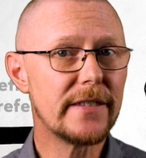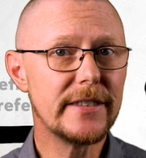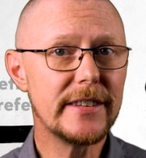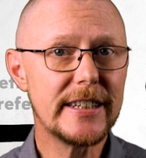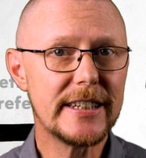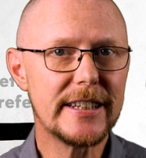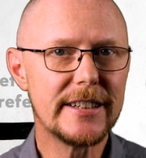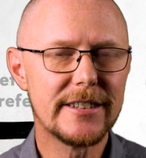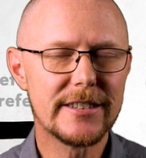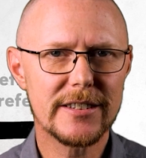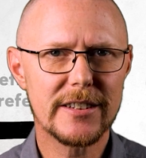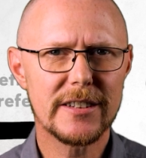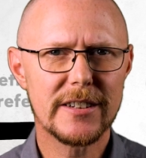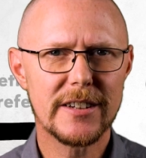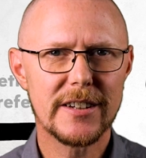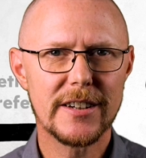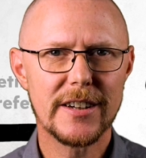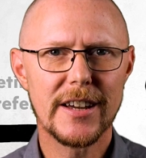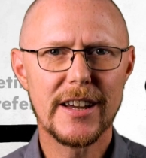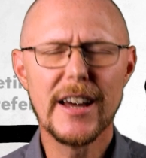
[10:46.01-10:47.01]
and needs,
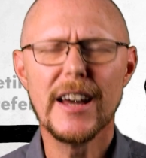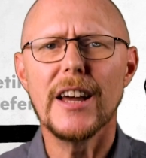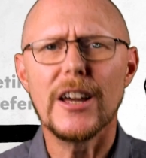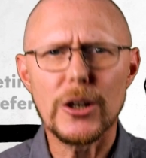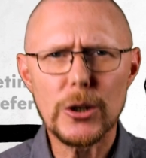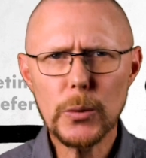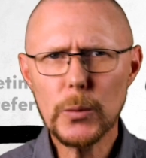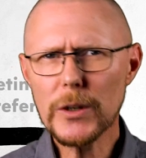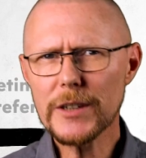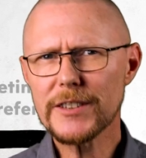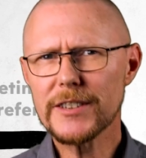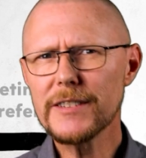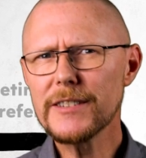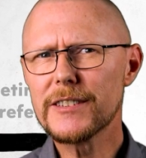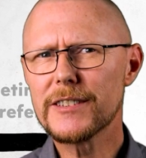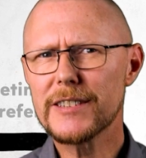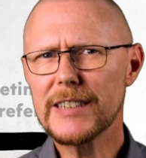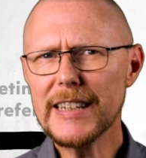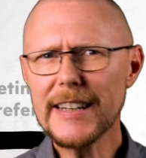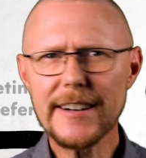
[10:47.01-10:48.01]
you will
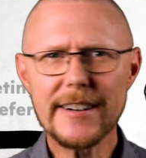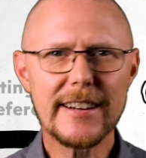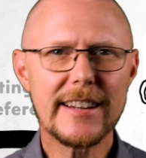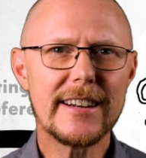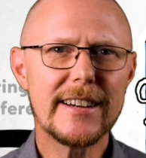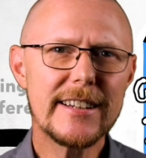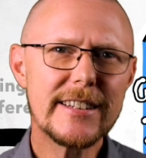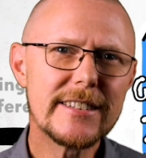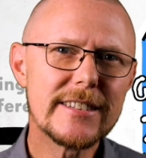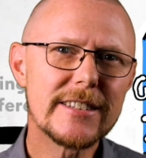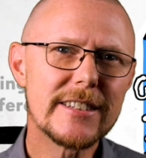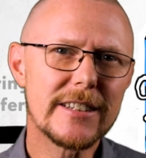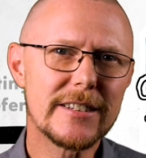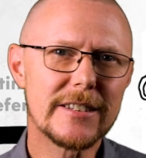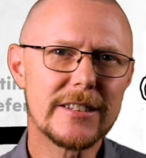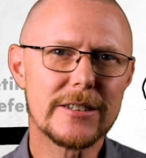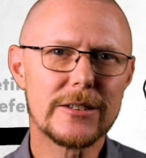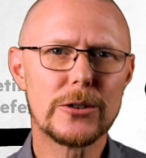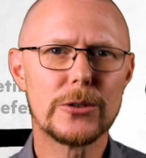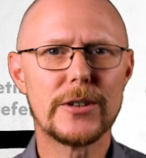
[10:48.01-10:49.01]
sincerely
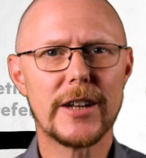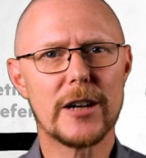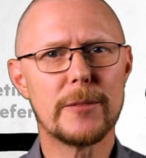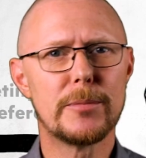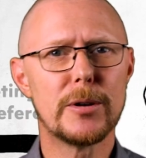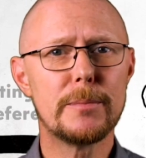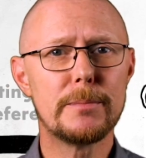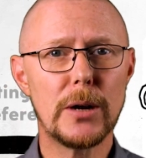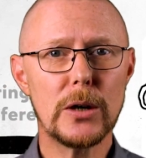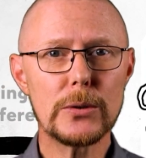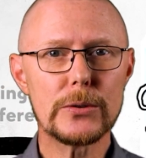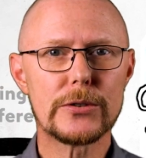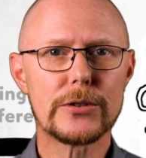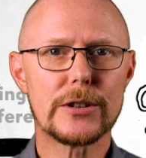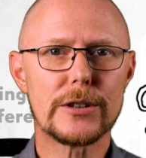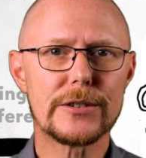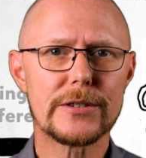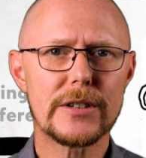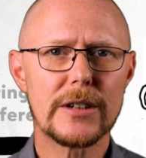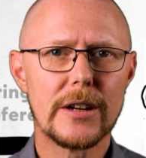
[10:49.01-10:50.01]
listen to their
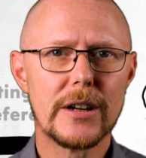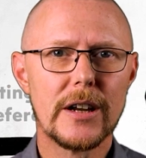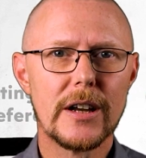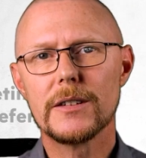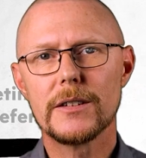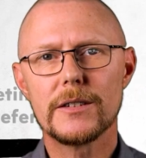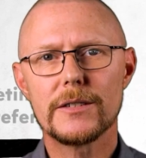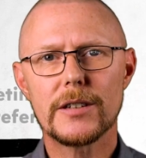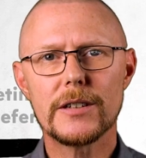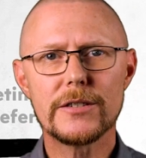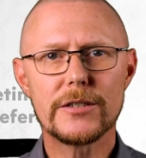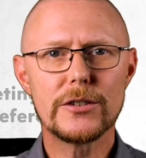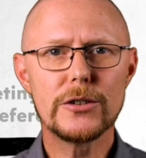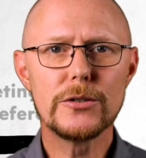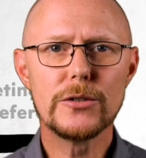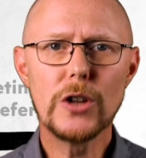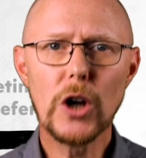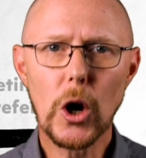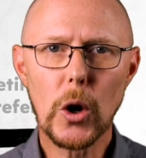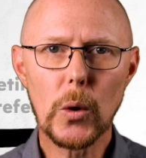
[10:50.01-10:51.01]
proposals, since you
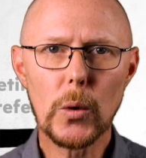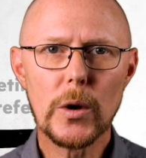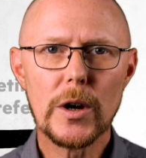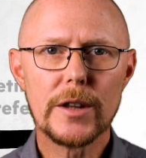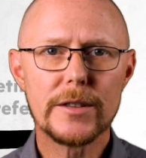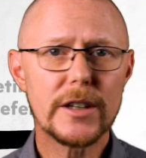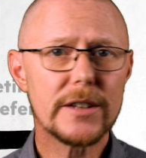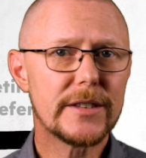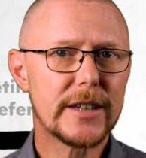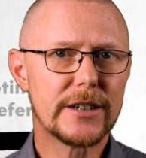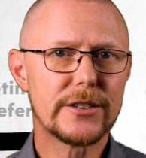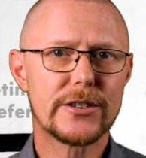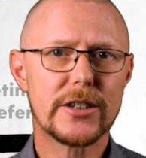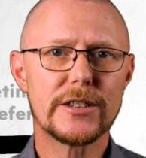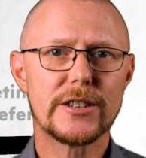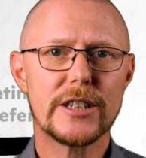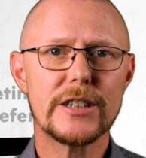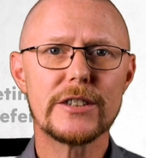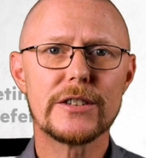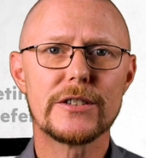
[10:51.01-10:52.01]
know that their
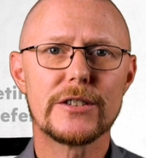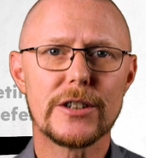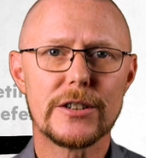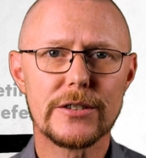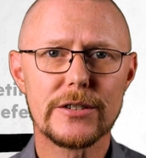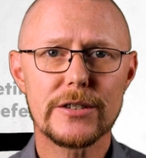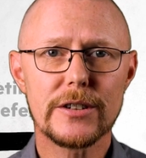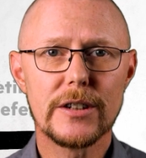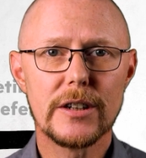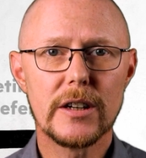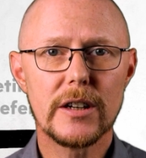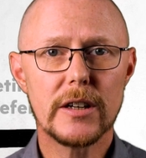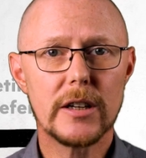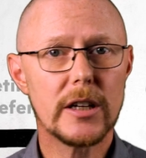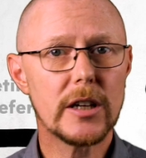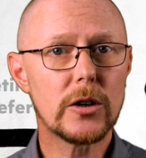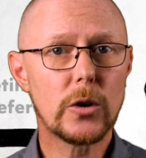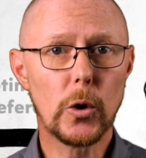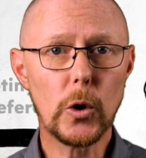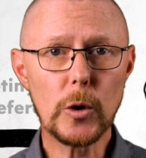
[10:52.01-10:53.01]
suggestions
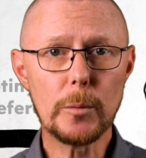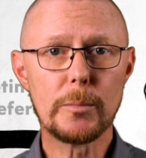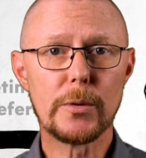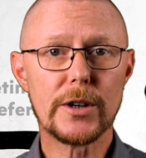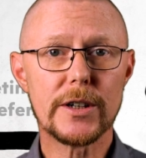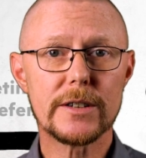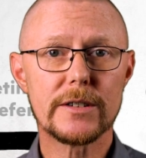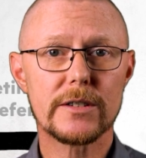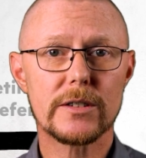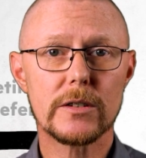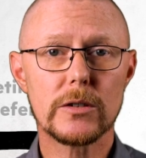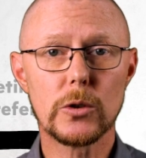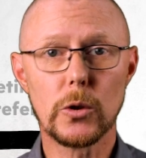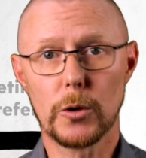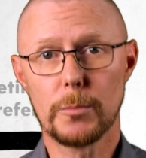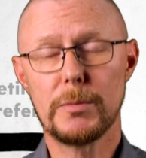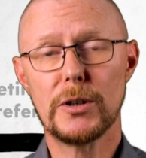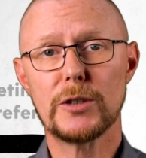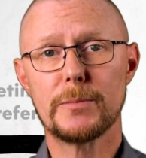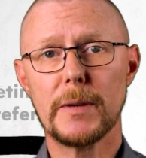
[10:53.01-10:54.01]
incorporates
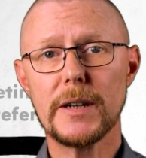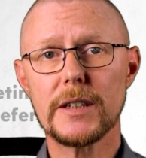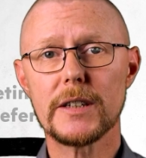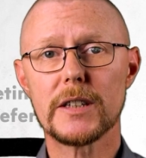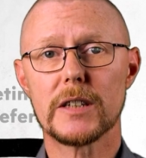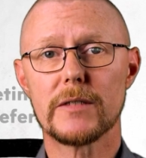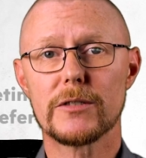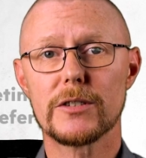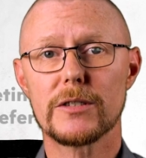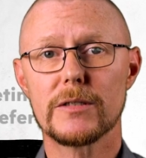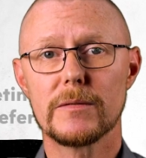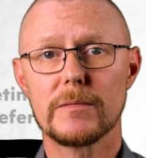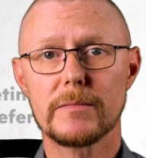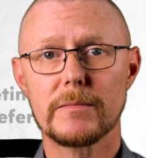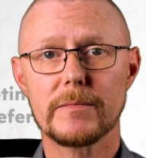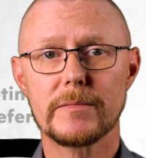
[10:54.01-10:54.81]
your perspectives.